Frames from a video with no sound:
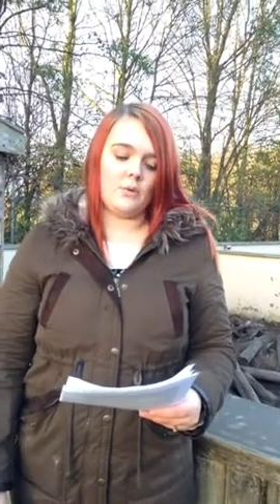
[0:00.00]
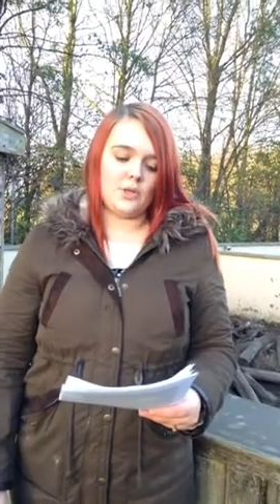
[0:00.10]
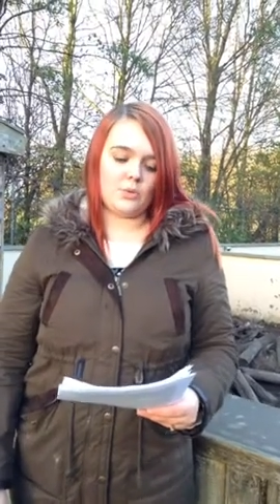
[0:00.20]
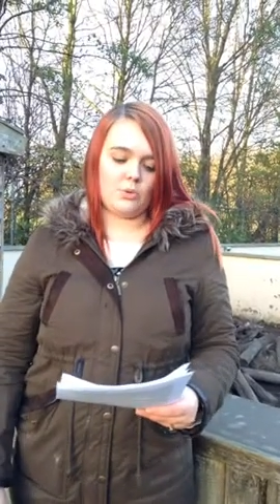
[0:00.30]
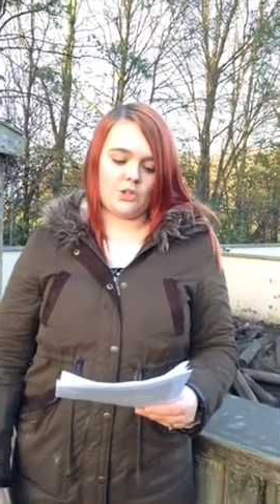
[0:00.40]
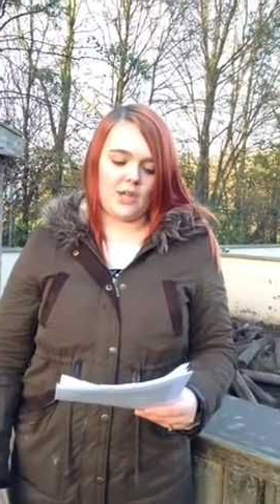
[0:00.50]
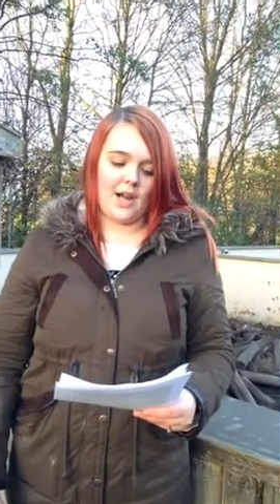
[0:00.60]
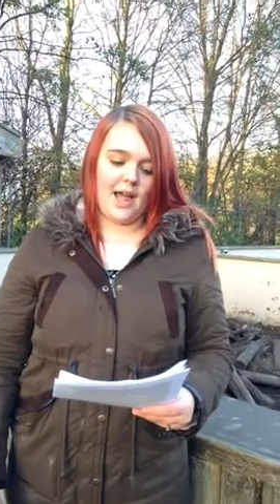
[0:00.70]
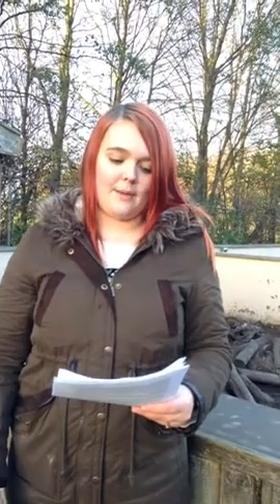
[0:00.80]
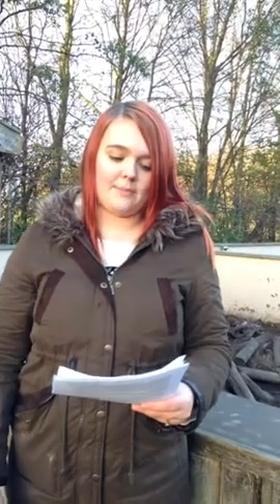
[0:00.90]
which would
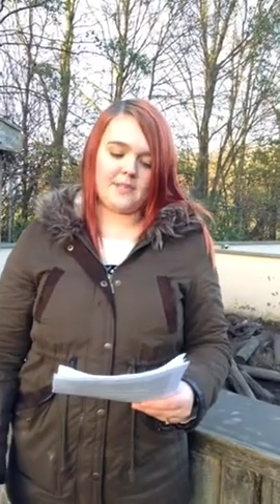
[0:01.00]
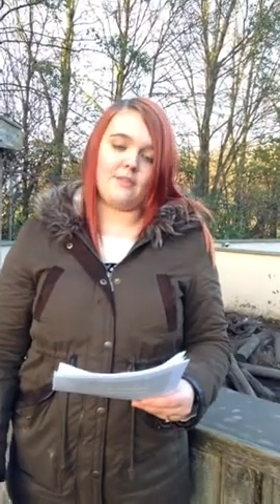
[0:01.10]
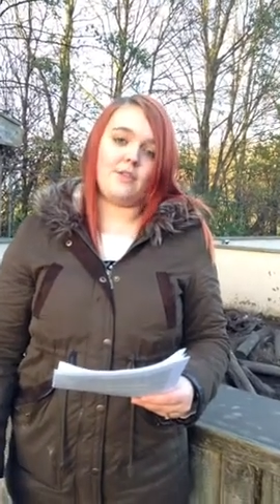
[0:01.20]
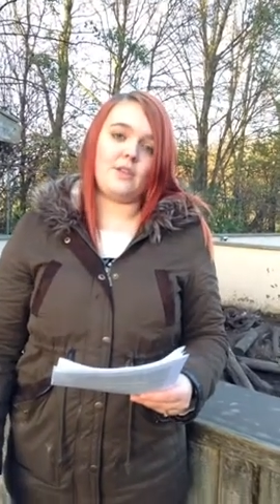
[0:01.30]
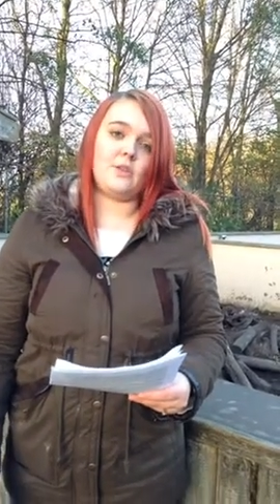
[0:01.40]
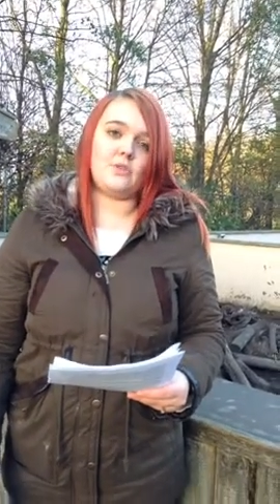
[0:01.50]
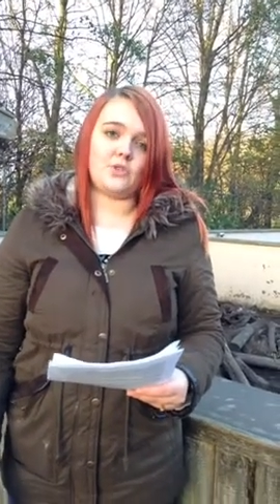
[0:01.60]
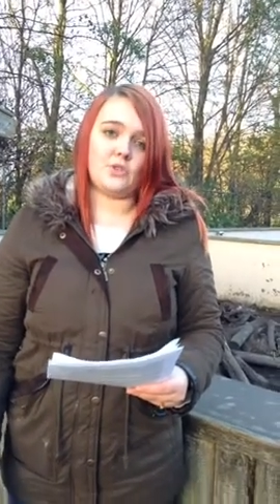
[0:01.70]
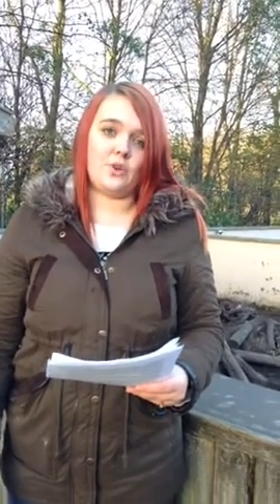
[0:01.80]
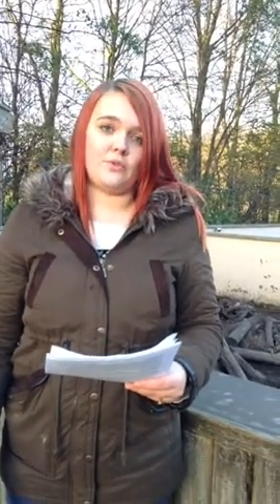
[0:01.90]
collapse if they use
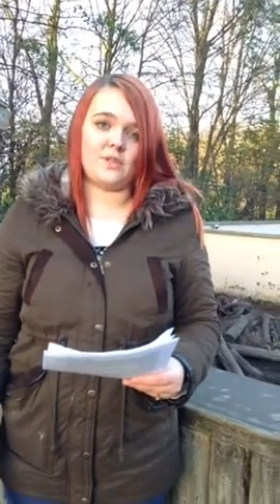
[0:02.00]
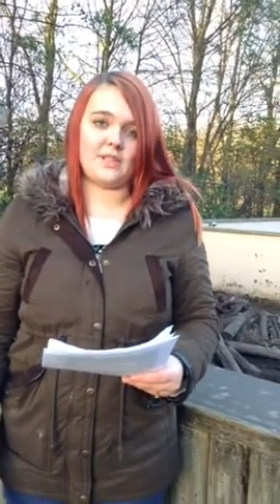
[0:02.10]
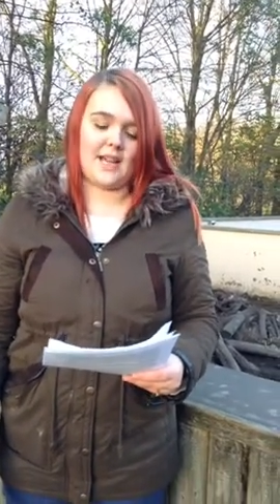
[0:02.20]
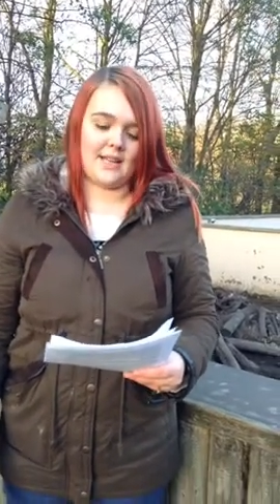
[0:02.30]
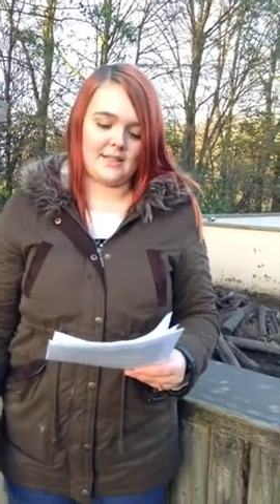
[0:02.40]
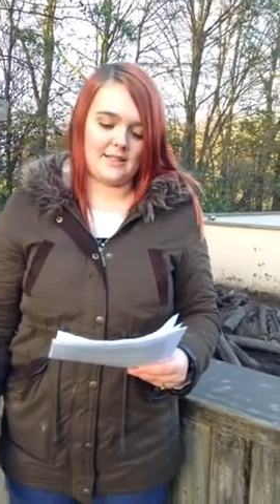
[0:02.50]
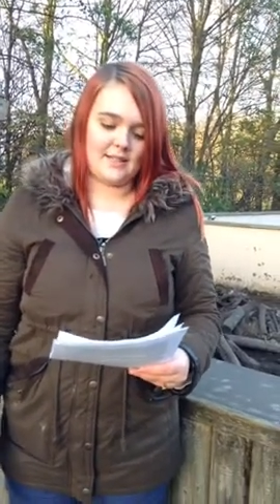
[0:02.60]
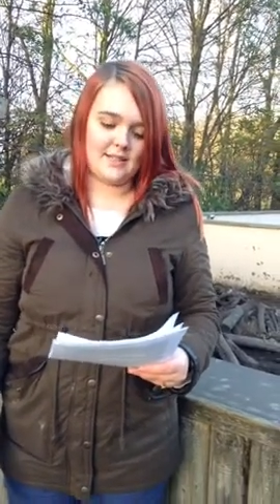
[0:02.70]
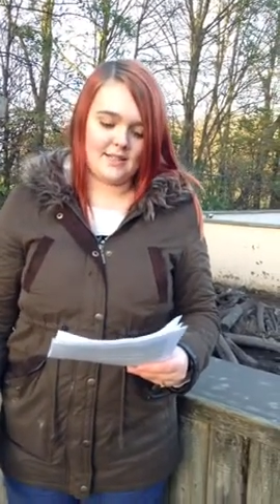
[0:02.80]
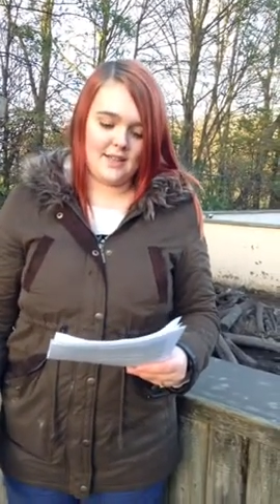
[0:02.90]
the softer
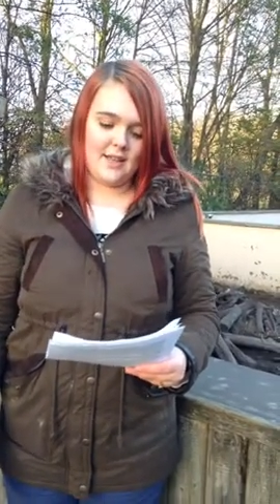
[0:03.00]
sands.